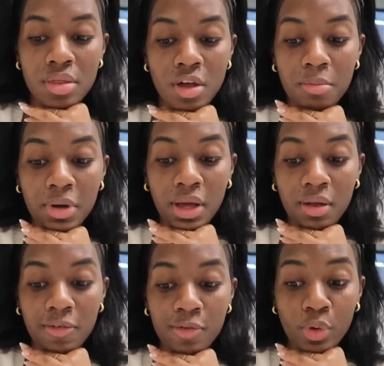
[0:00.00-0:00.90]

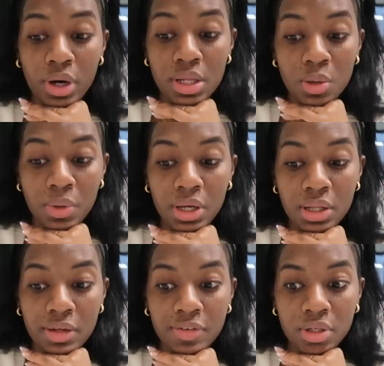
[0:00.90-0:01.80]
thumbnail for the
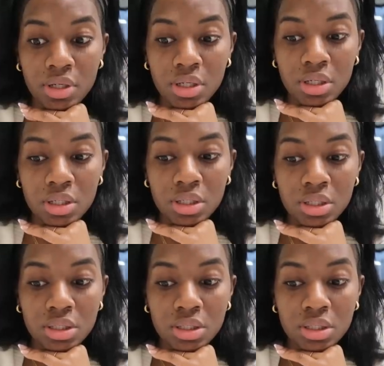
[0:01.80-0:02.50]
weekly vlog.